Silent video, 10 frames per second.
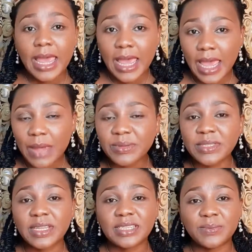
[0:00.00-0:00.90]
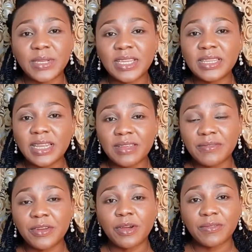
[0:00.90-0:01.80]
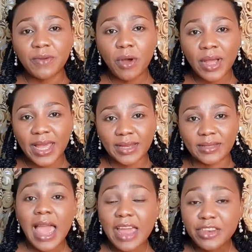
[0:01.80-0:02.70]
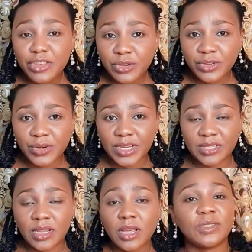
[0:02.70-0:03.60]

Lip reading: helps the speedy delivery of organ and nutrients